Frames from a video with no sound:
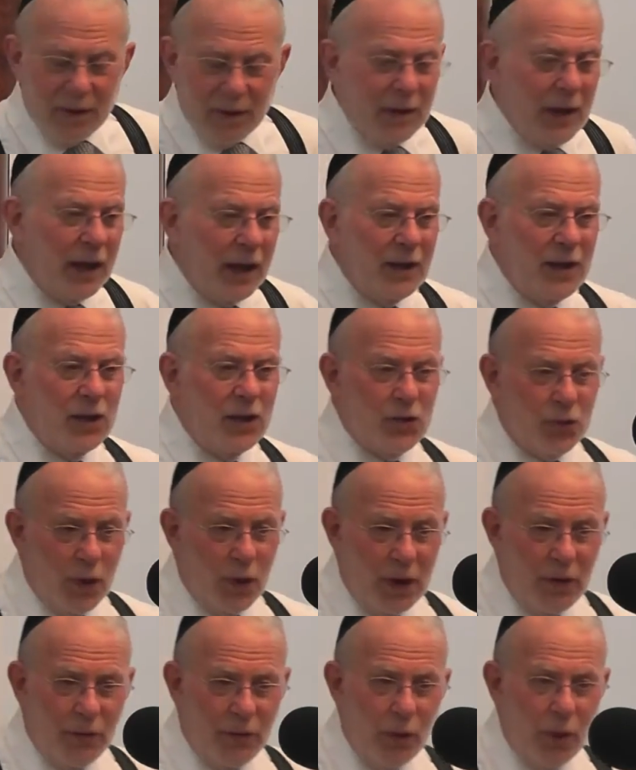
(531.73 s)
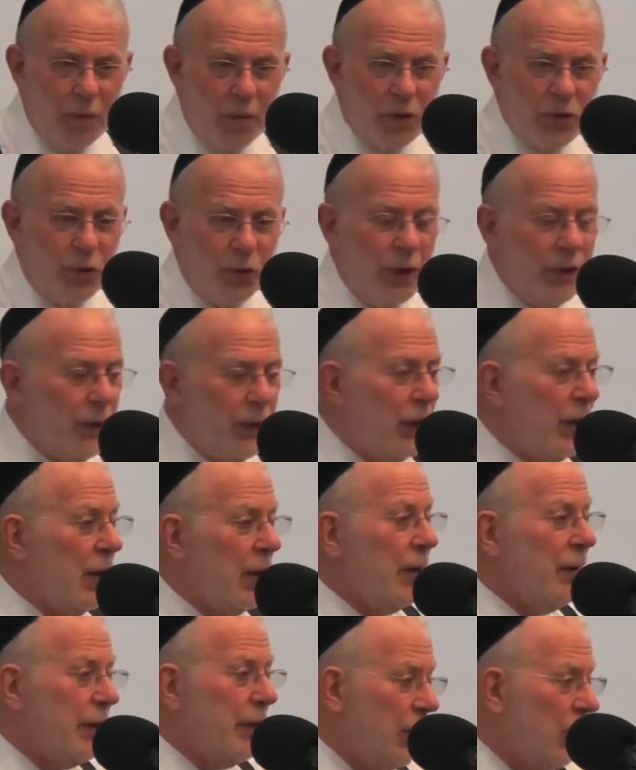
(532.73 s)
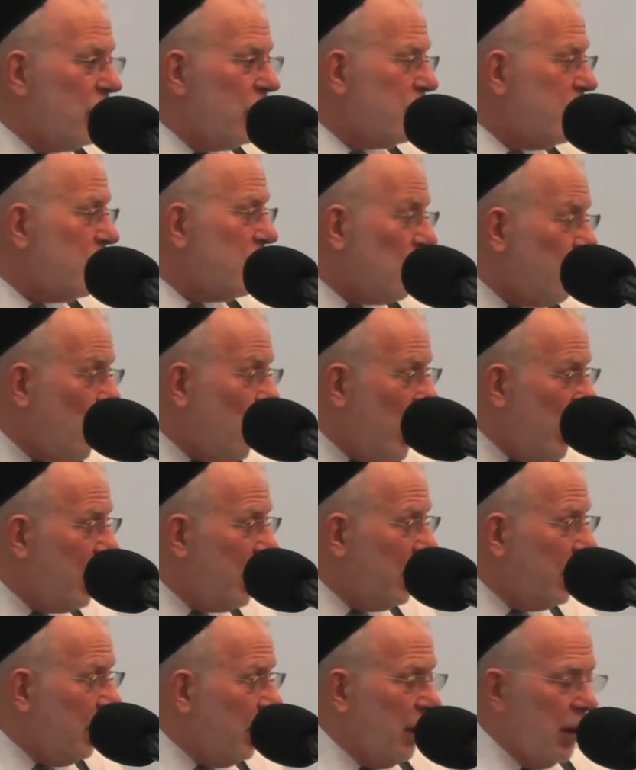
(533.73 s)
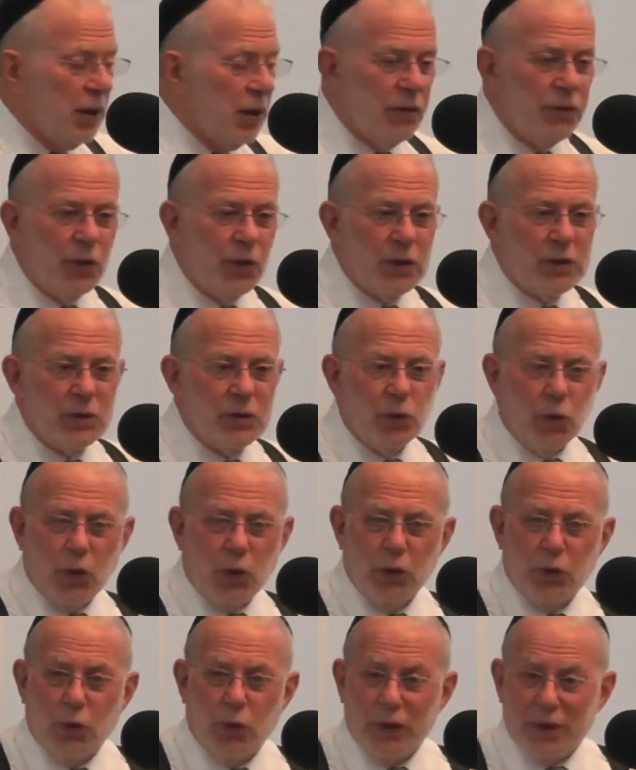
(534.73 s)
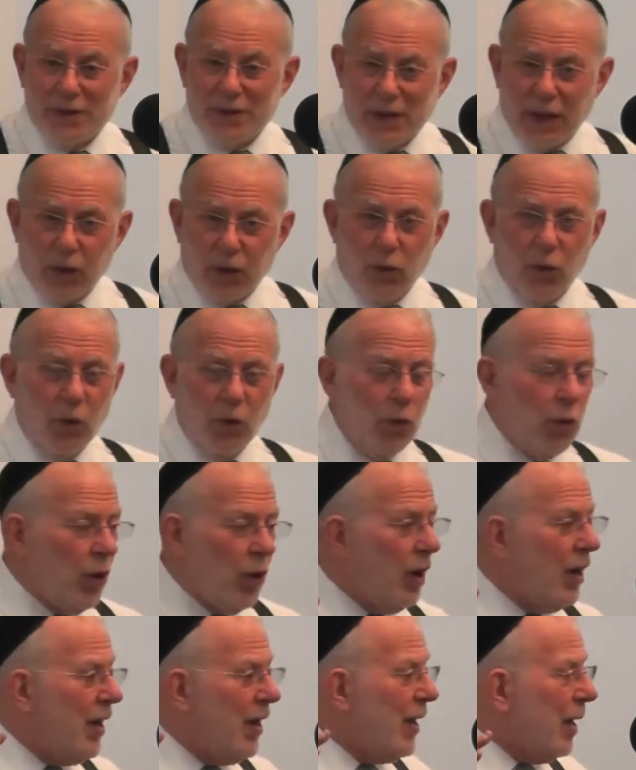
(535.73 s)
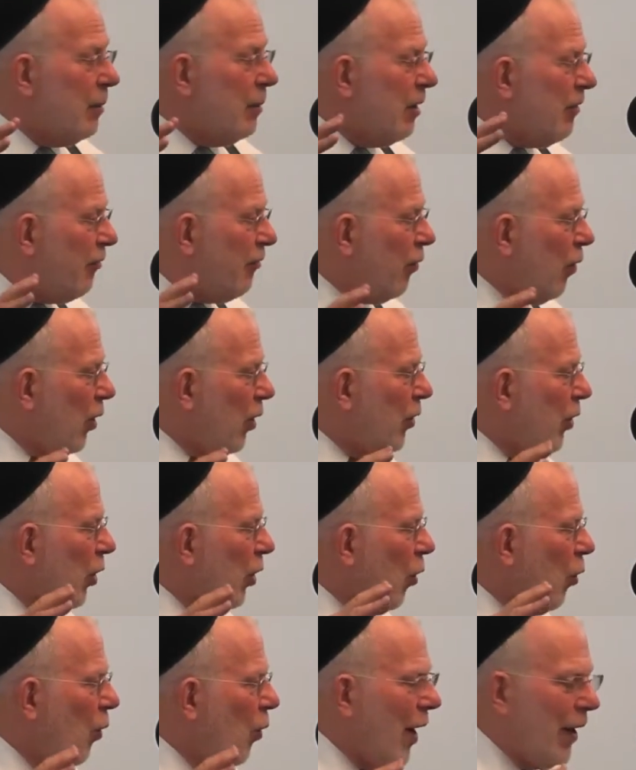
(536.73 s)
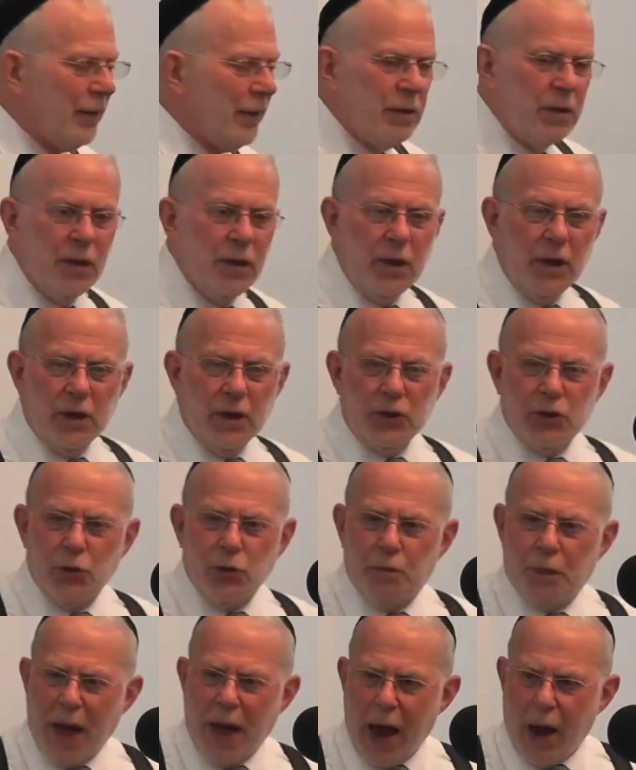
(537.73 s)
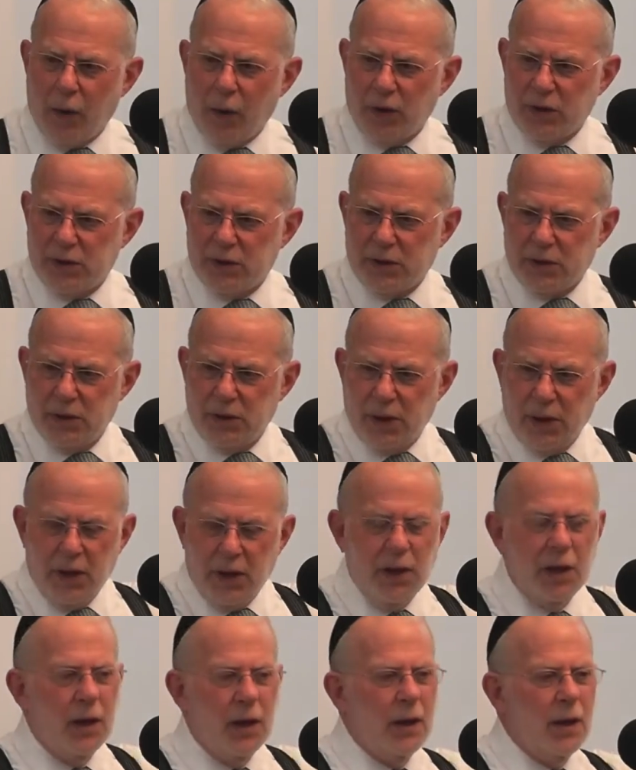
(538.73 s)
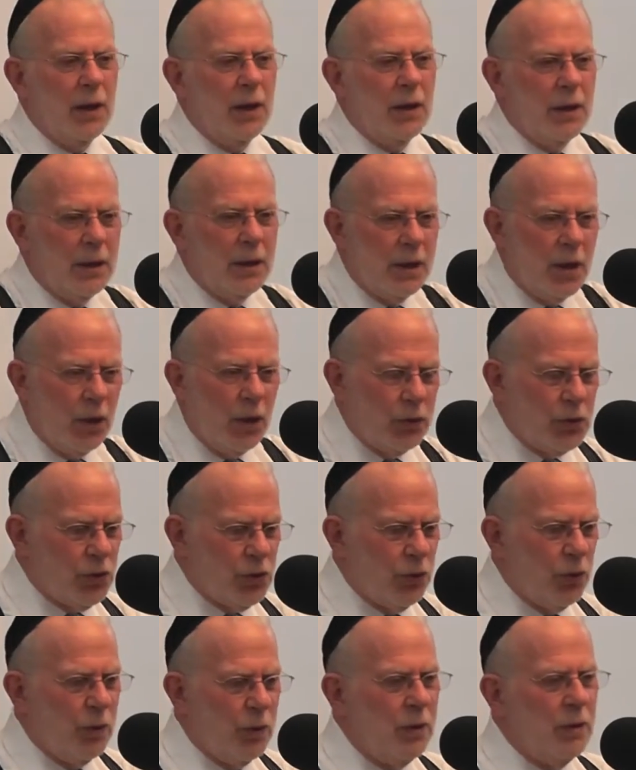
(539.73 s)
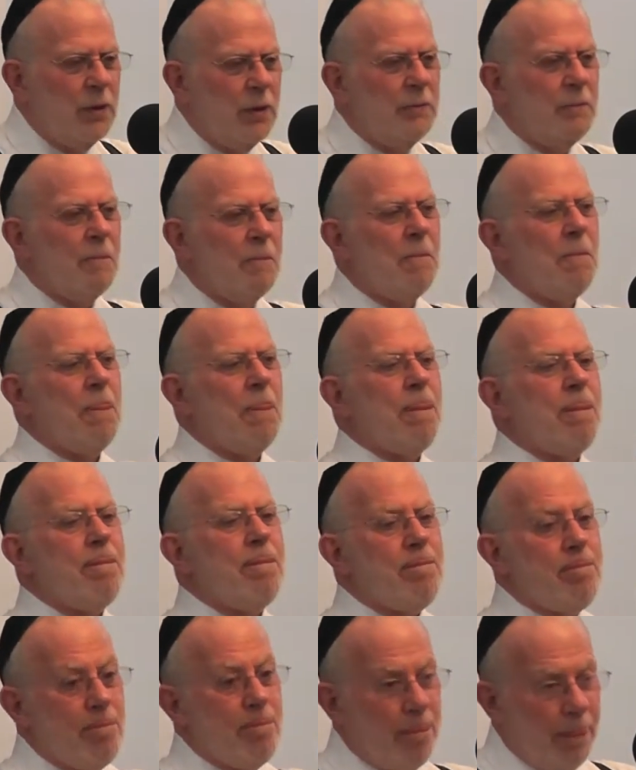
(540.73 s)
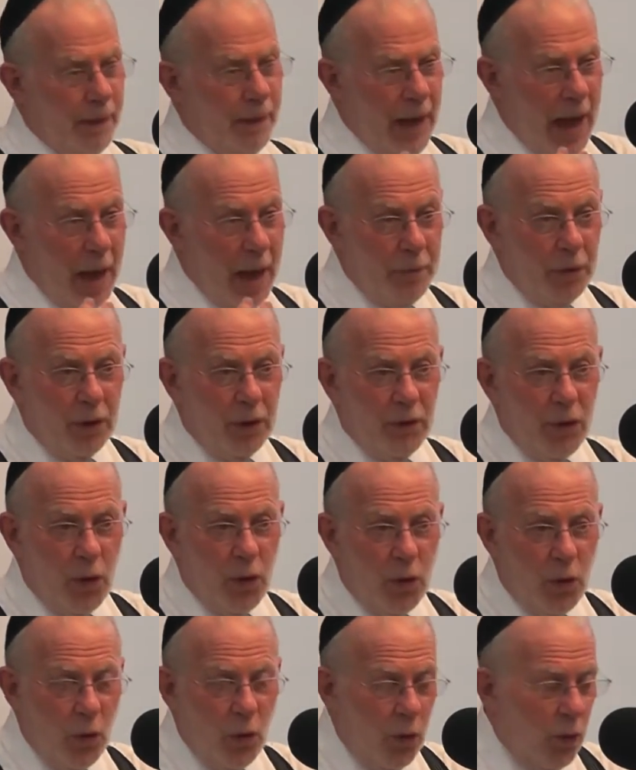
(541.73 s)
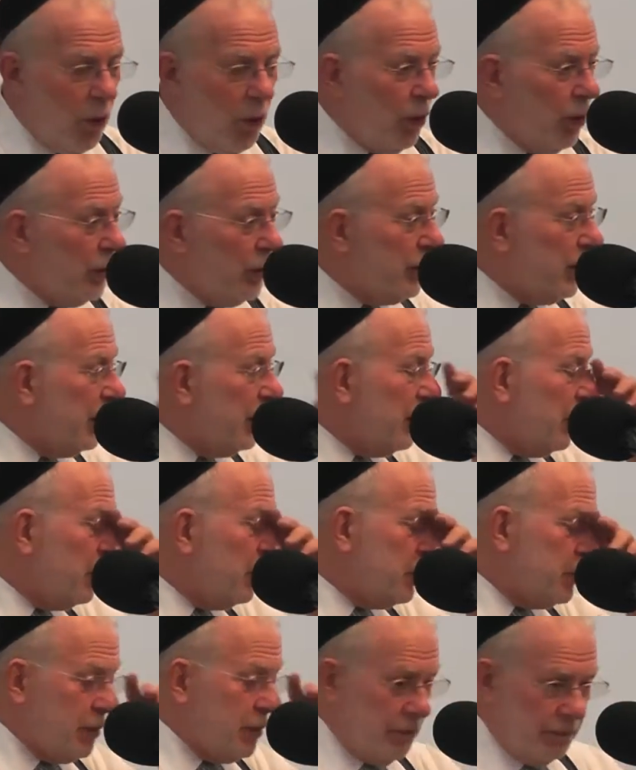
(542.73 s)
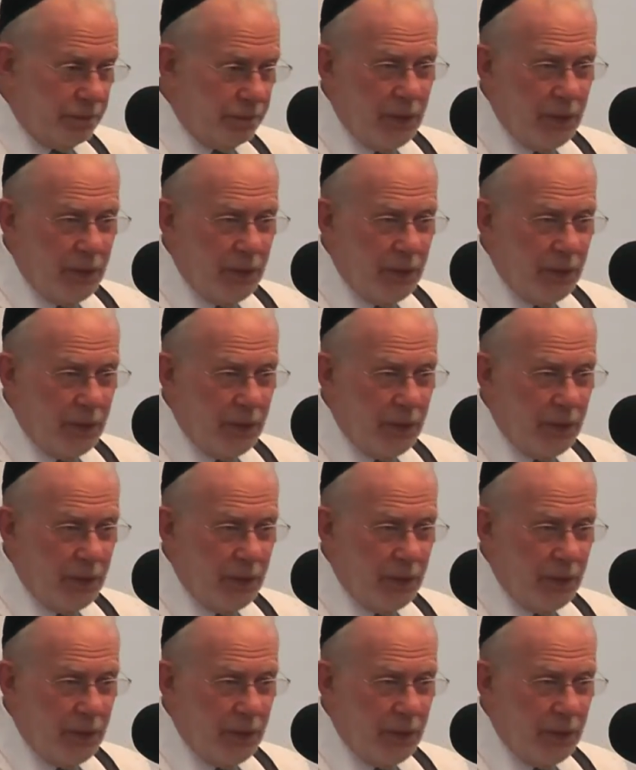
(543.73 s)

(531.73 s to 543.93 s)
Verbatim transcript: 1924, between the years between the First World War and the Second World War, and my father went to Paris, the cultural capital of the whole world in those